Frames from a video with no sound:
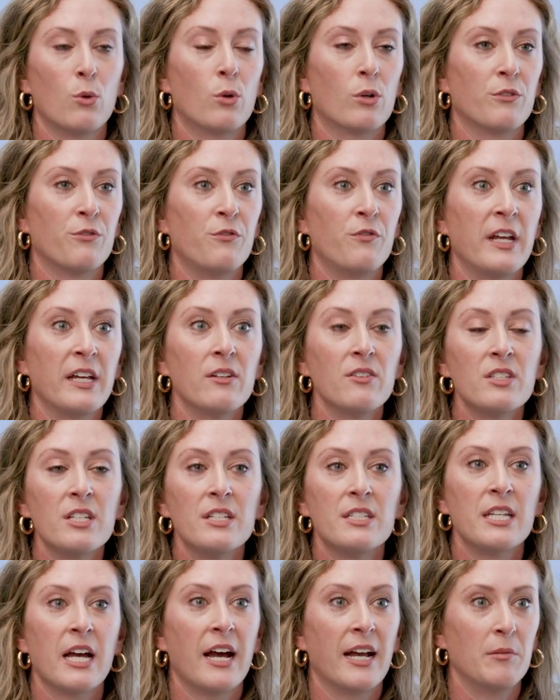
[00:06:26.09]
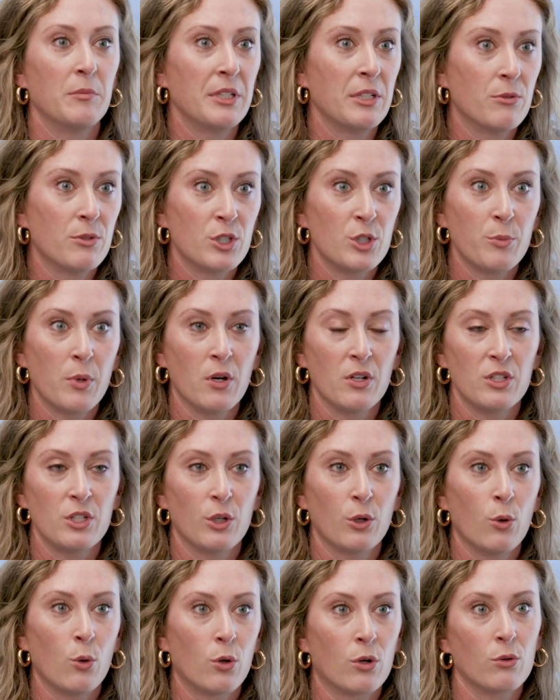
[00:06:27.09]
or failed to timely respond to
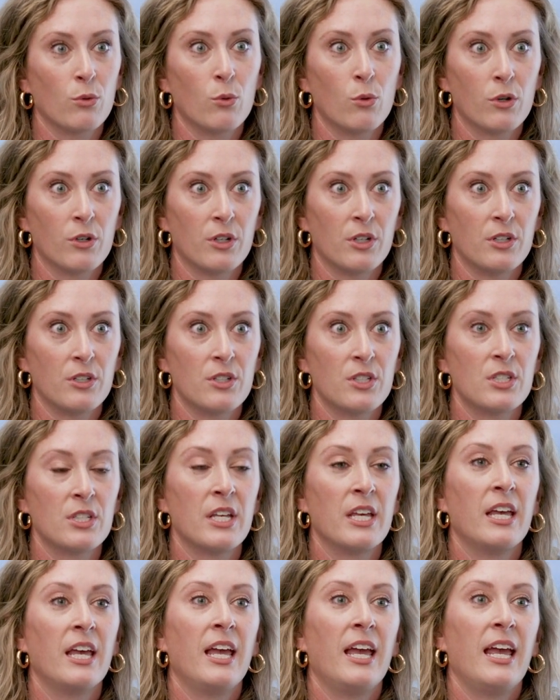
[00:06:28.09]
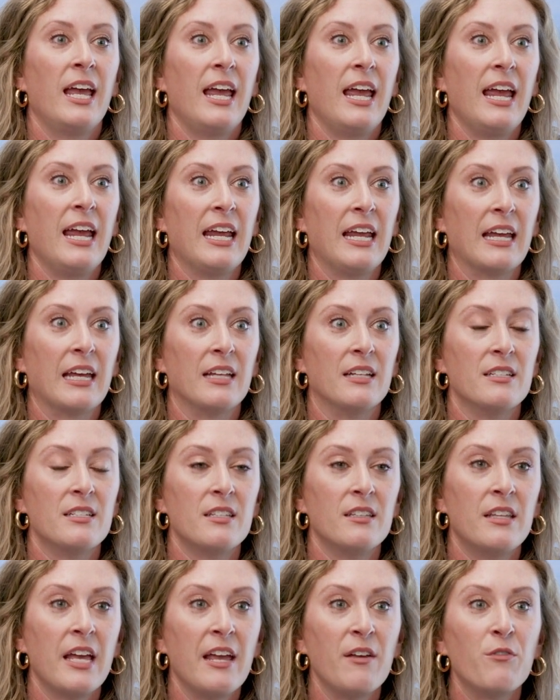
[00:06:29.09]
court orders, and
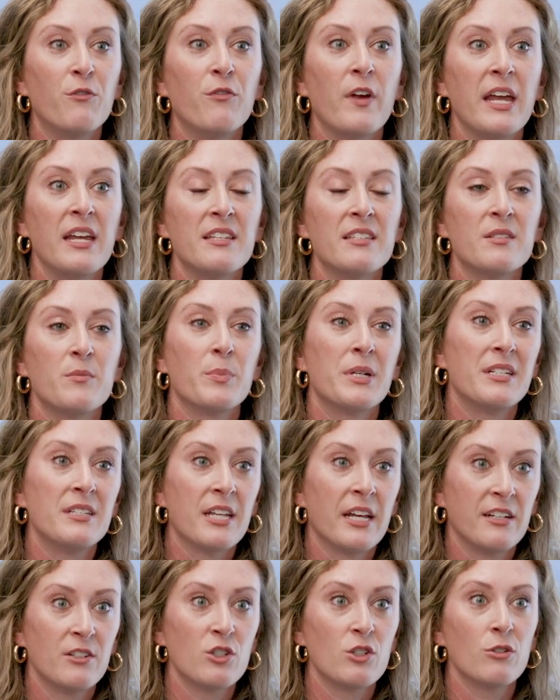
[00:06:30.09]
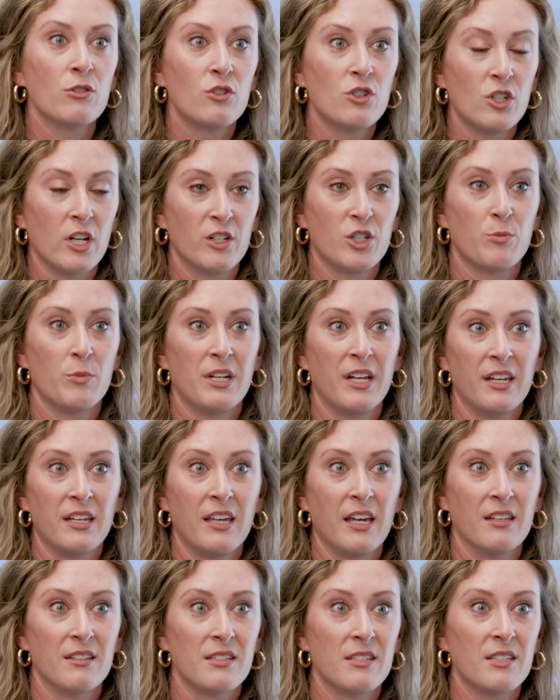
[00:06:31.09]
they faced potential judgment
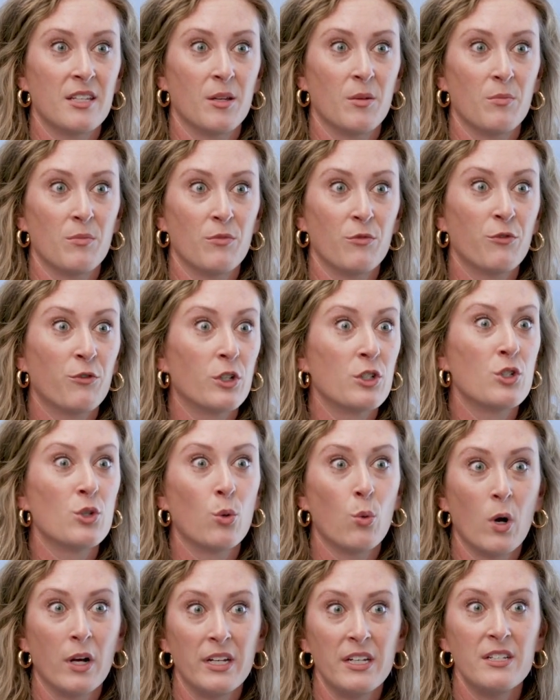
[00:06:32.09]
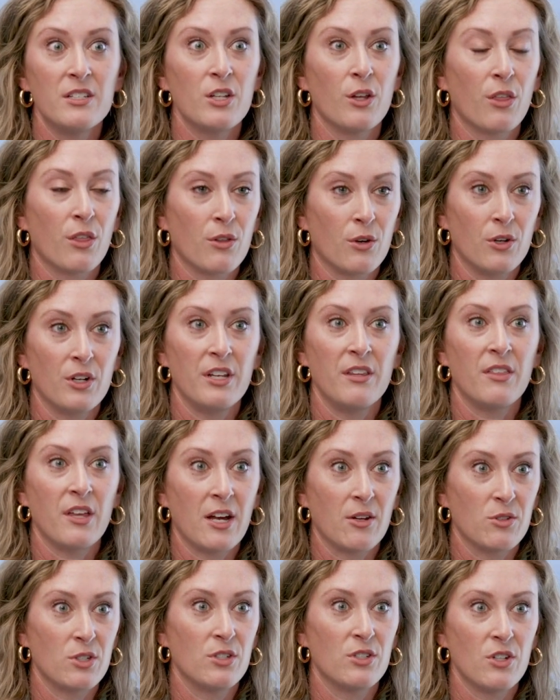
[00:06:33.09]
against them for $20,000 to
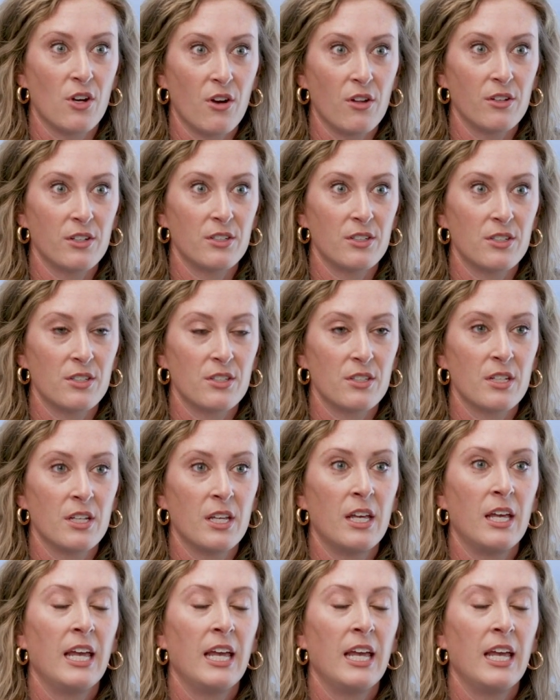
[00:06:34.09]
$30,000.